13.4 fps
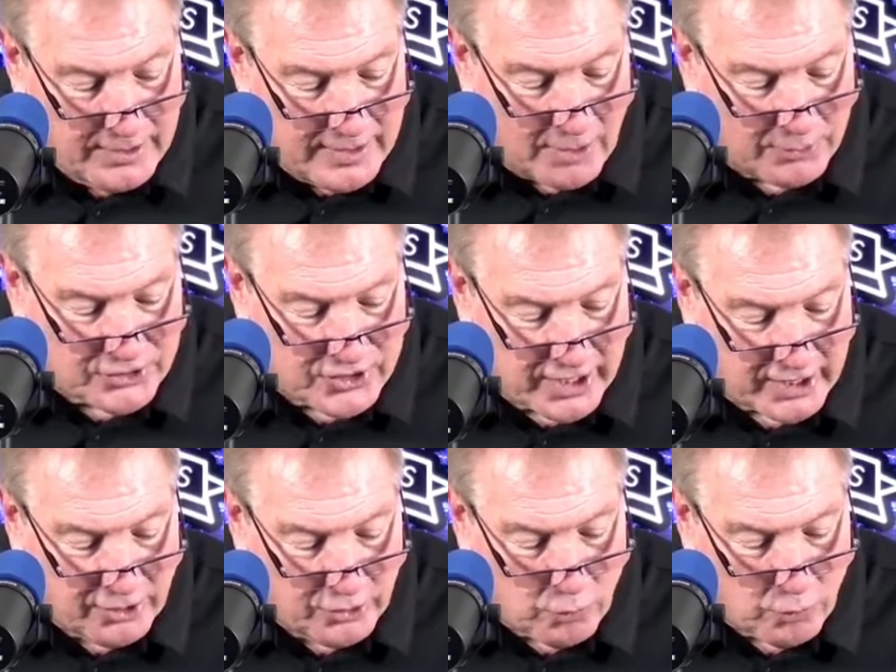Now it's
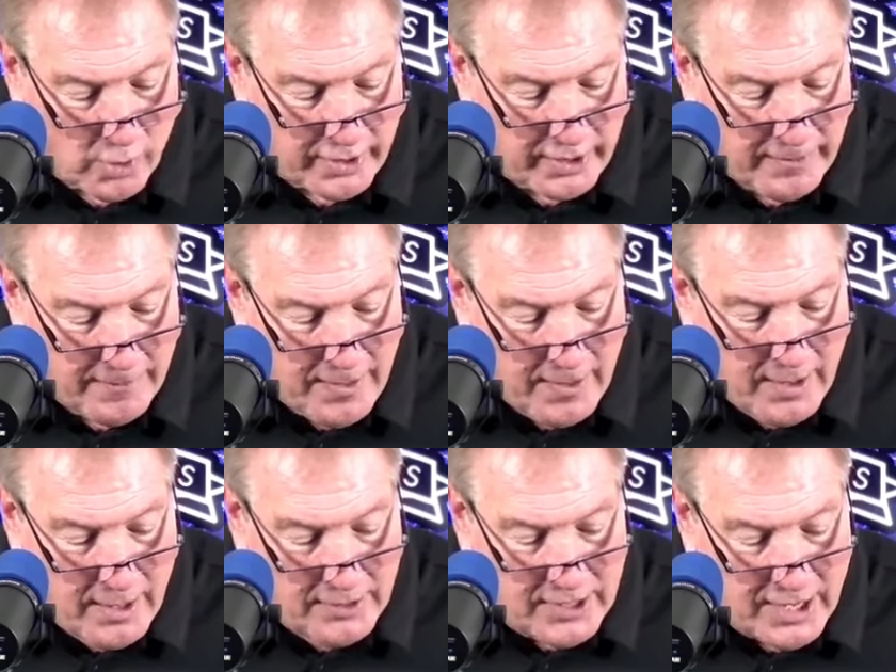2nd and 20.
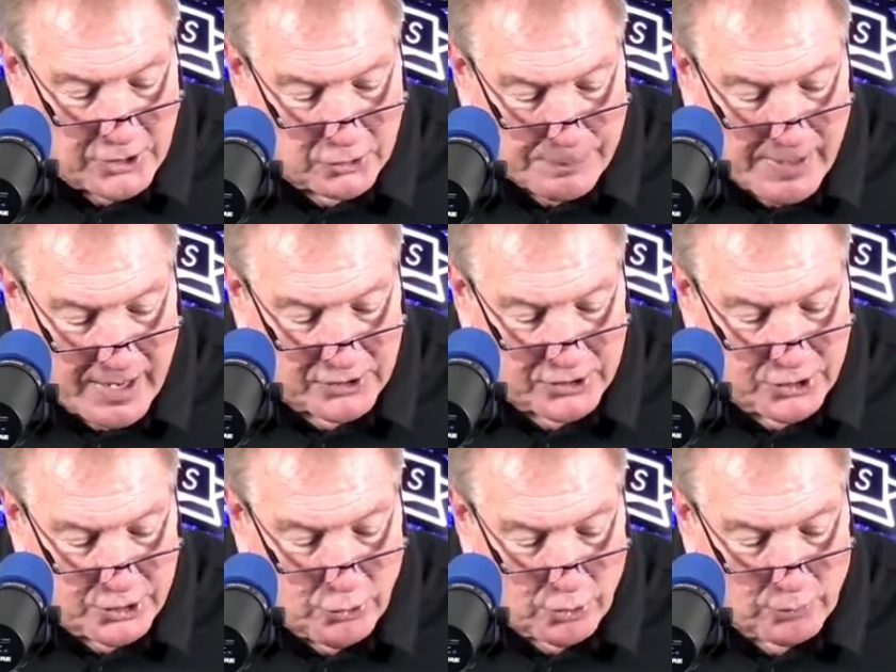Daniels passes a
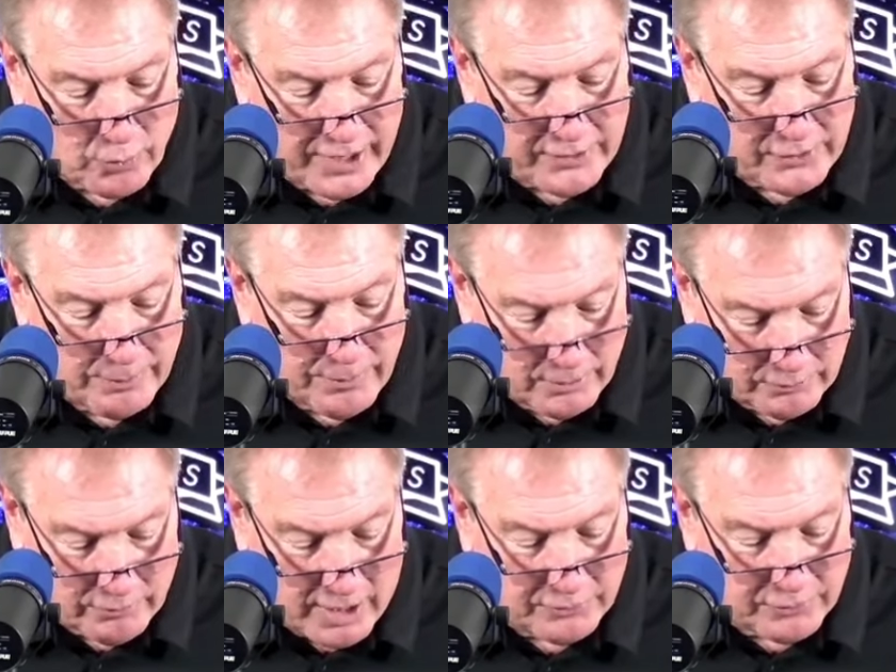short
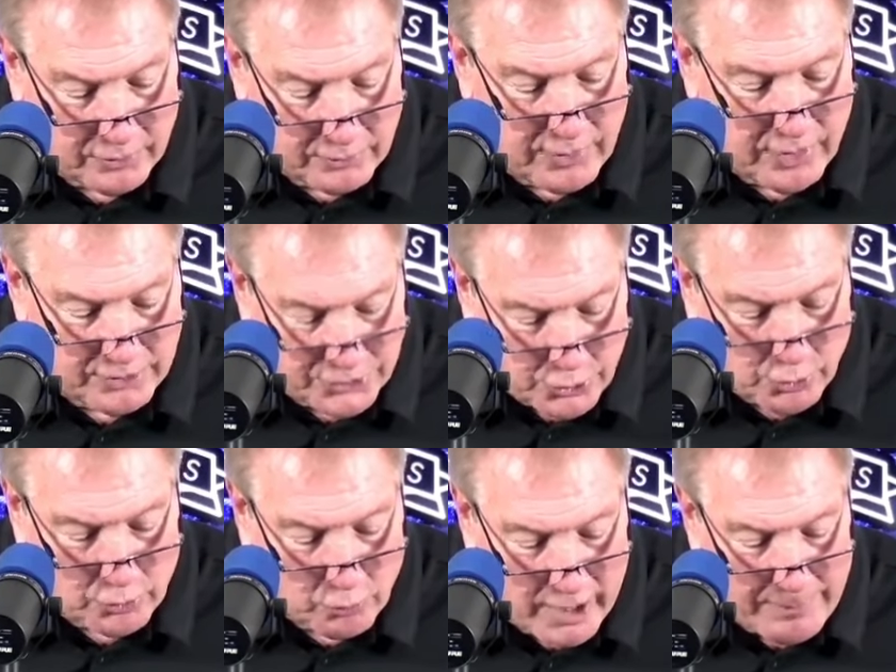
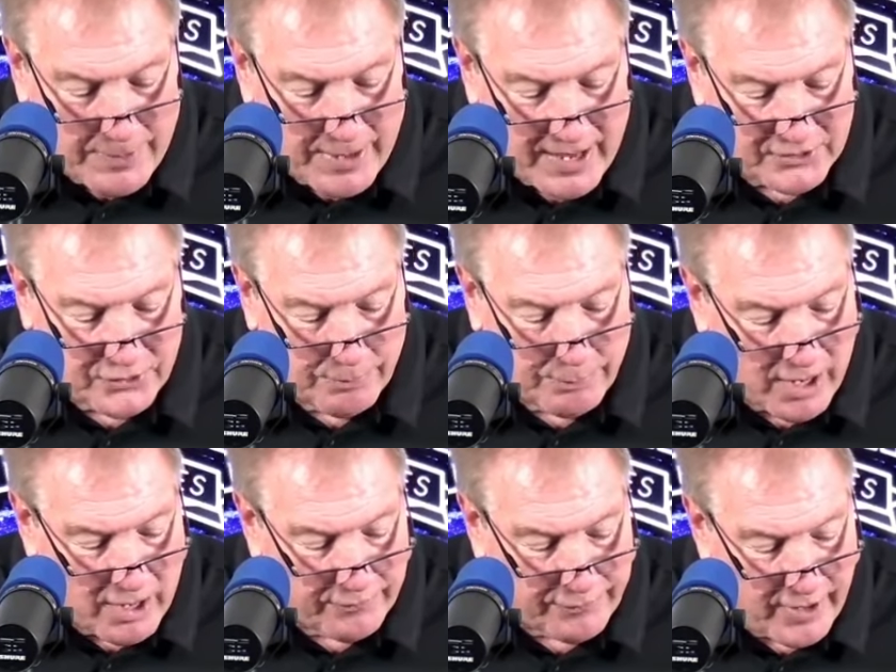right pass to
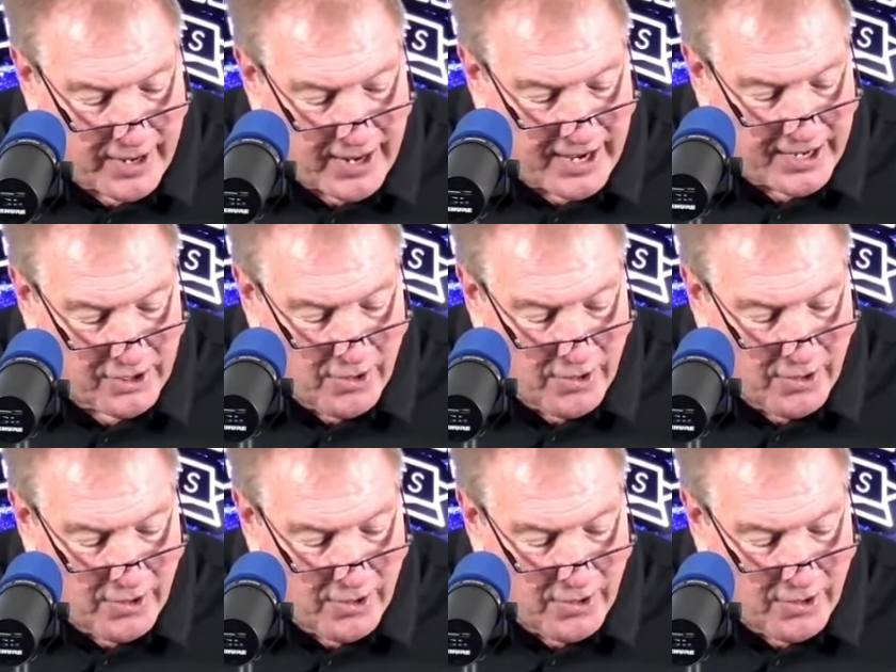Brown for 8.